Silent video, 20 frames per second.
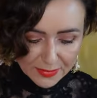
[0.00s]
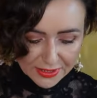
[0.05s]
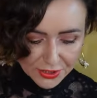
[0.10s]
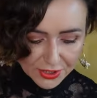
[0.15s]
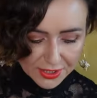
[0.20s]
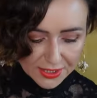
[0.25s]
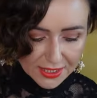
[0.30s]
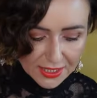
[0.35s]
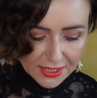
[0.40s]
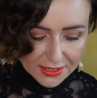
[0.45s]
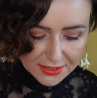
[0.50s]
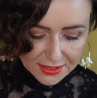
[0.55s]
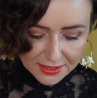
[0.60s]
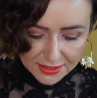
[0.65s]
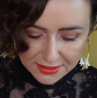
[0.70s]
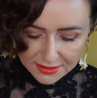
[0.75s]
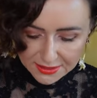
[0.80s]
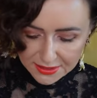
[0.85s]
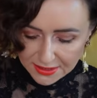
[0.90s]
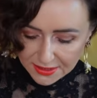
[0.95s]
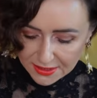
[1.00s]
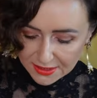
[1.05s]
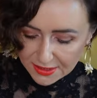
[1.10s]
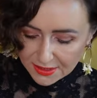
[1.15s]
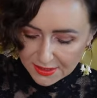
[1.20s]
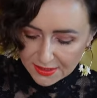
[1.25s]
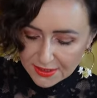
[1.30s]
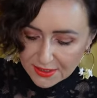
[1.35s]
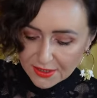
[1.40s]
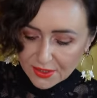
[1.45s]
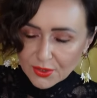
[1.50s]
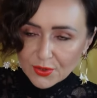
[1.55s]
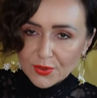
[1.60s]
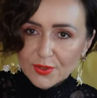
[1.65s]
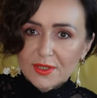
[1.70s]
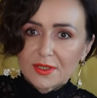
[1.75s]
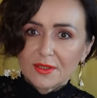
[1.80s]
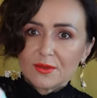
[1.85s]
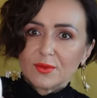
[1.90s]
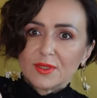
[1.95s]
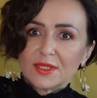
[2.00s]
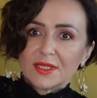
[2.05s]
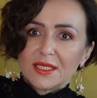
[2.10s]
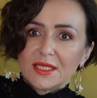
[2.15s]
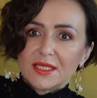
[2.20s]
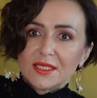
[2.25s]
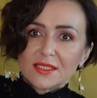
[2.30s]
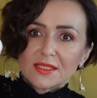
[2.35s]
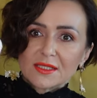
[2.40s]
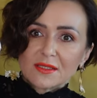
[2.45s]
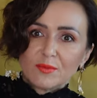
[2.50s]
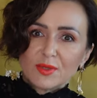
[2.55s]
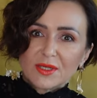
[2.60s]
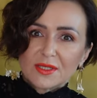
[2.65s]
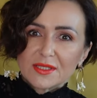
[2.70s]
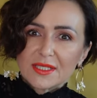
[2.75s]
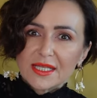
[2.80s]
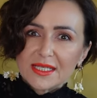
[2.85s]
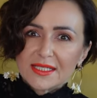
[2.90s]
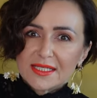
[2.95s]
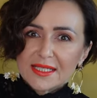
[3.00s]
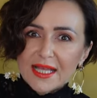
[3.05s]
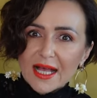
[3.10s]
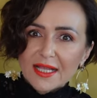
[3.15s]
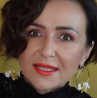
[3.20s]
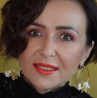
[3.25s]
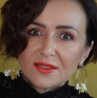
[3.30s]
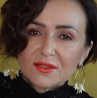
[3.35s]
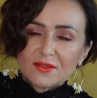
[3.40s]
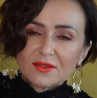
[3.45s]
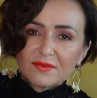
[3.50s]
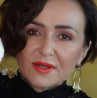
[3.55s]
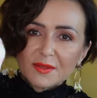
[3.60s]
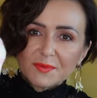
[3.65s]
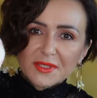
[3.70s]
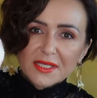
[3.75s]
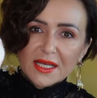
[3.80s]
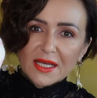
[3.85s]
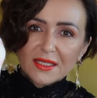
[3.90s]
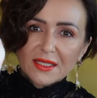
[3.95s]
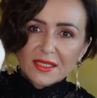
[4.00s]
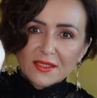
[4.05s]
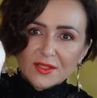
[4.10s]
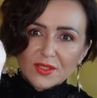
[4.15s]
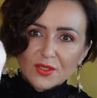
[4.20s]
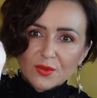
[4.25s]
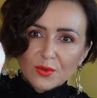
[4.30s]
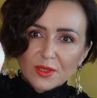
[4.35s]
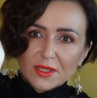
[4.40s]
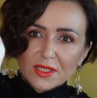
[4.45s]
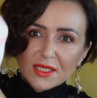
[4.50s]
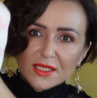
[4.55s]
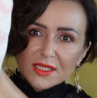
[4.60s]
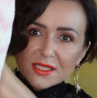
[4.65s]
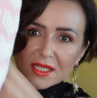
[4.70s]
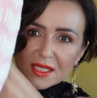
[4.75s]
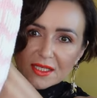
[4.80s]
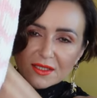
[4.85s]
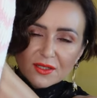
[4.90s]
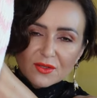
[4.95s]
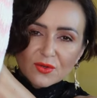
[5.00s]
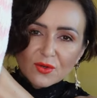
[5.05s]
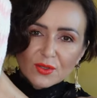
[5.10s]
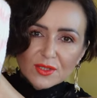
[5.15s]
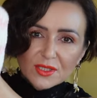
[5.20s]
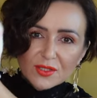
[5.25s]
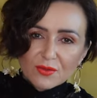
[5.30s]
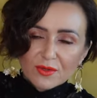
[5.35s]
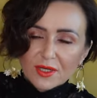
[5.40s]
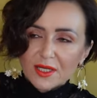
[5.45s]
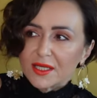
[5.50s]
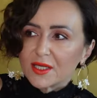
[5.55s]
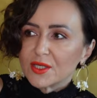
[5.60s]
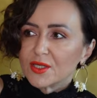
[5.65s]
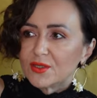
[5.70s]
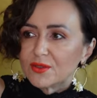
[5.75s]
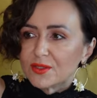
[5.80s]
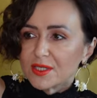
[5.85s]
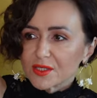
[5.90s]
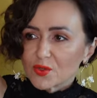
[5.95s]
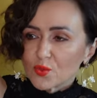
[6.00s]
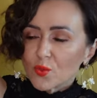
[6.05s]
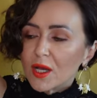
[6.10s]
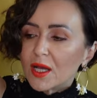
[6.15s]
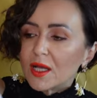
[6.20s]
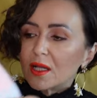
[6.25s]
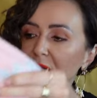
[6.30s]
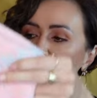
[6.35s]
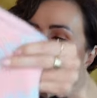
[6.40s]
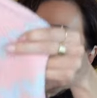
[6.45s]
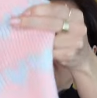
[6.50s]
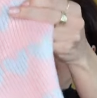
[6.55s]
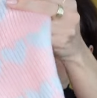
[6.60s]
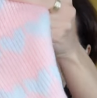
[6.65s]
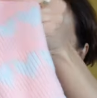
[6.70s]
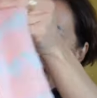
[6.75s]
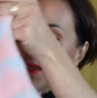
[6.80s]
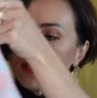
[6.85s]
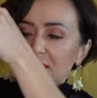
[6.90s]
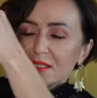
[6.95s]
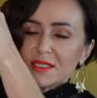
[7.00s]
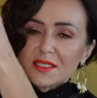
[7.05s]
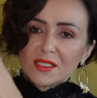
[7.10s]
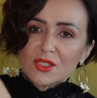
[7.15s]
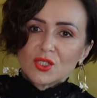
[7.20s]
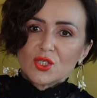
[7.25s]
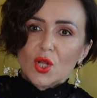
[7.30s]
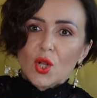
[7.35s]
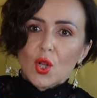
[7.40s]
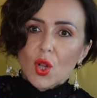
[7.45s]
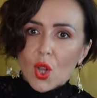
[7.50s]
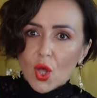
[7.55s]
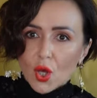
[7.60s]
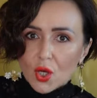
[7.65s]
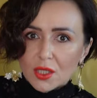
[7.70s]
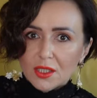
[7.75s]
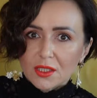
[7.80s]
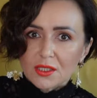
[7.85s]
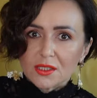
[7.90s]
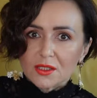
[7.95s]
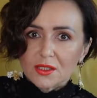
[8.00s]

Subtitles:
matching cardigan look with this, because they styled it on the website also with this, and it looks really cute as well. And this is longer,